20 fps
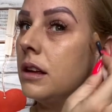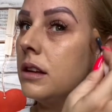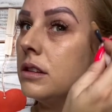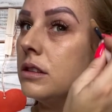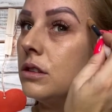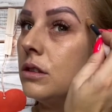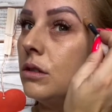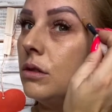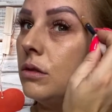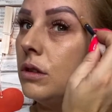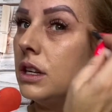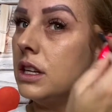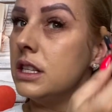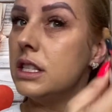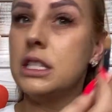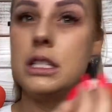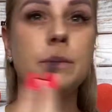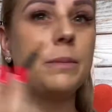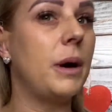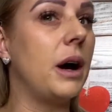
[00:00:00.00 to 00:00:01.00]
To the
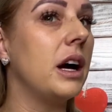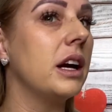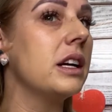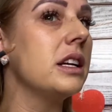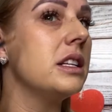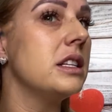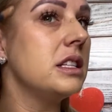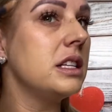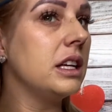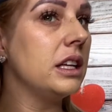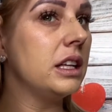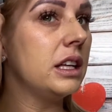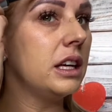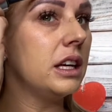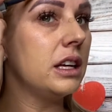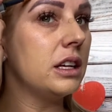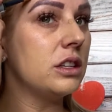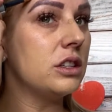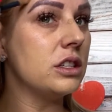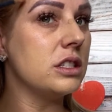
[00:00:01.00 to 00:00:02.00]
spot
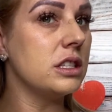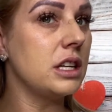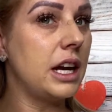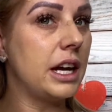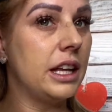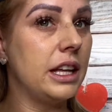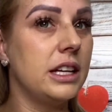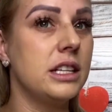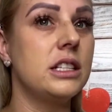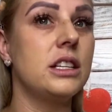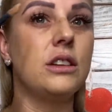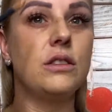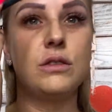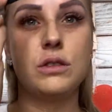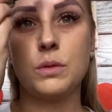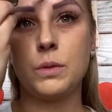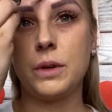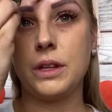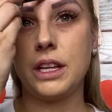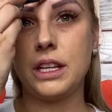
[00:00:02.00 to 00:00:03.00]
concealing, just I like to use
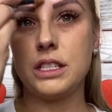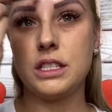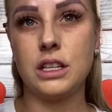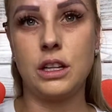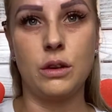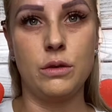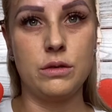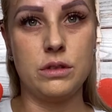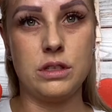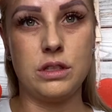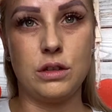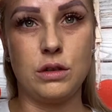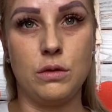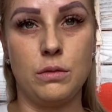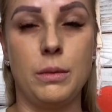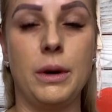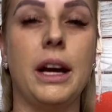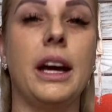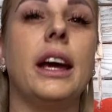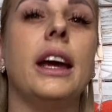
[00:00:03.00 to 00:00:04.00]
one that's close to
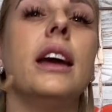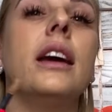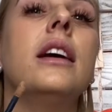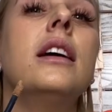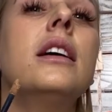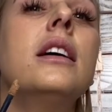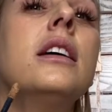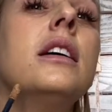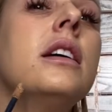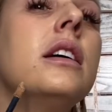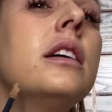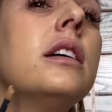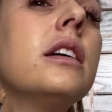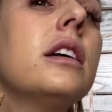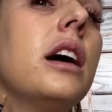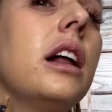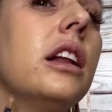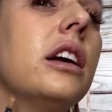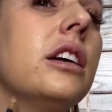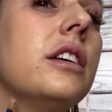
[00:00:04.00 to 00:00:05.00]
my
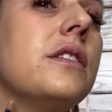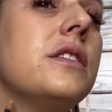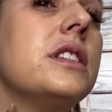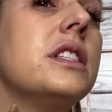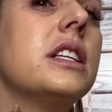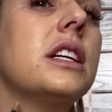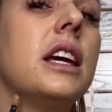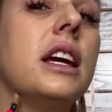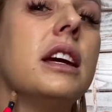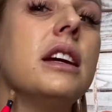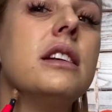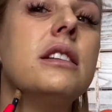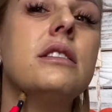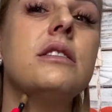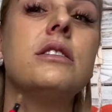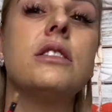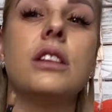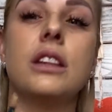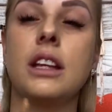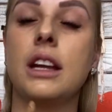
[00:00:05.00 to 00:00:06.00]
color of skin
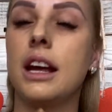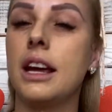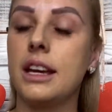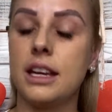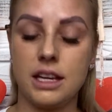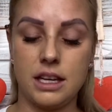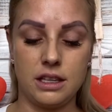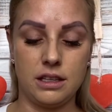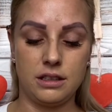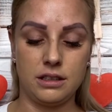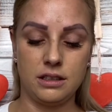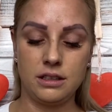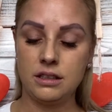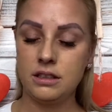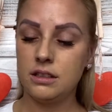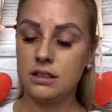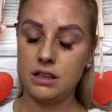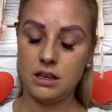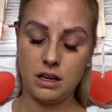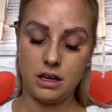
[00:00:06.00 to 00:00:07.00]
so that I can
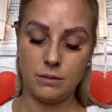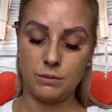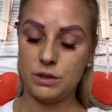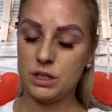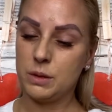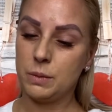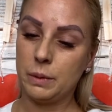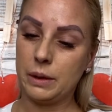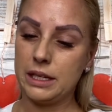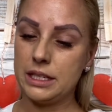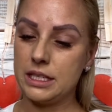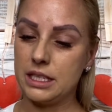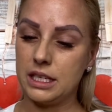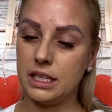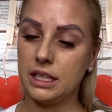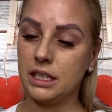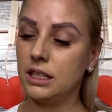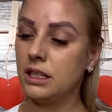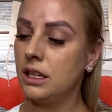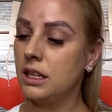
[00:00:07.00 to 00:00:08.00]
um, just blend it
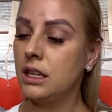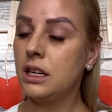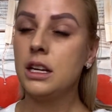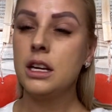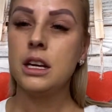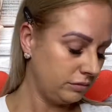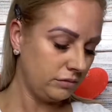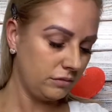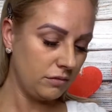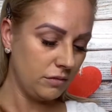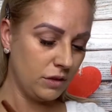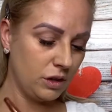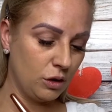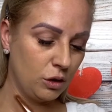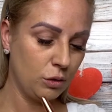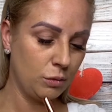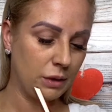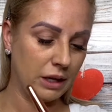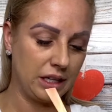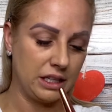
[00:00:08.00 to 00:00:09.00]
in. Who
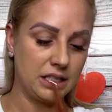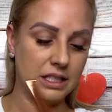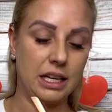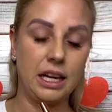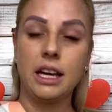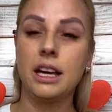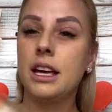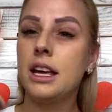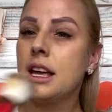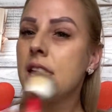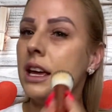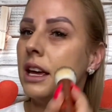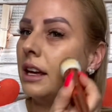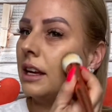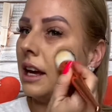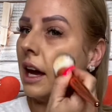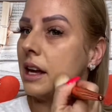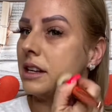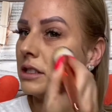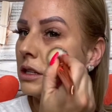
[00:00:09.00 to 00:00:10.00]
am I to say?
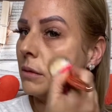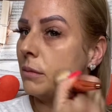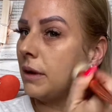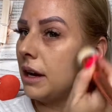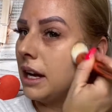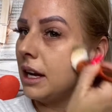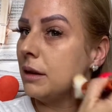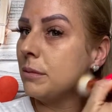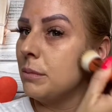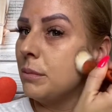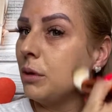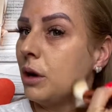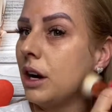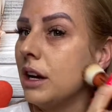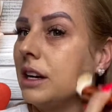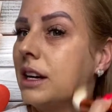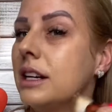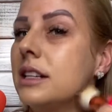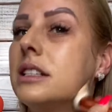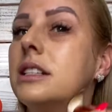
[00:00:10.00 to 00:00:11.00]
Yeah, so my
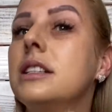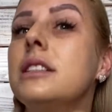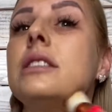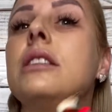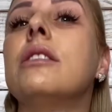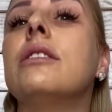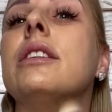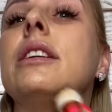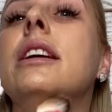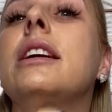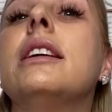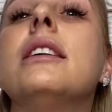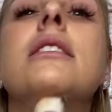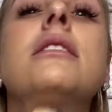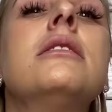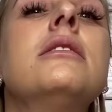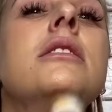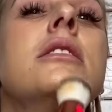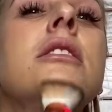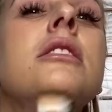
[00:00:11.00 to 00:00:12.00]
product is already
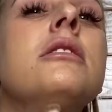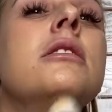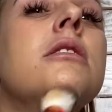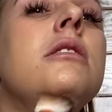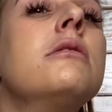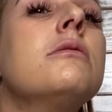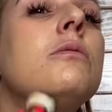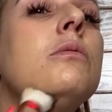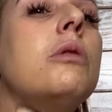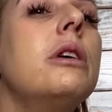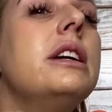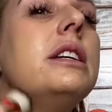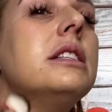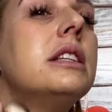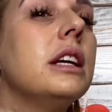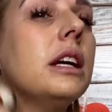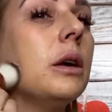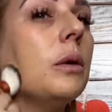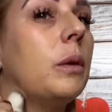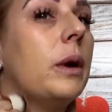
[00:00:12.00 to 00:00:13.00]

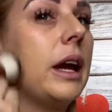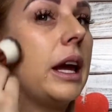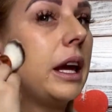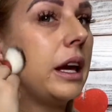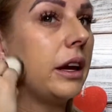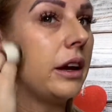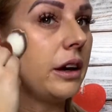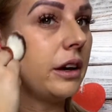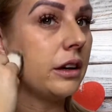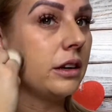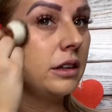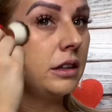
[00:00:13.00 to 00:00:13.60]
wasting away here.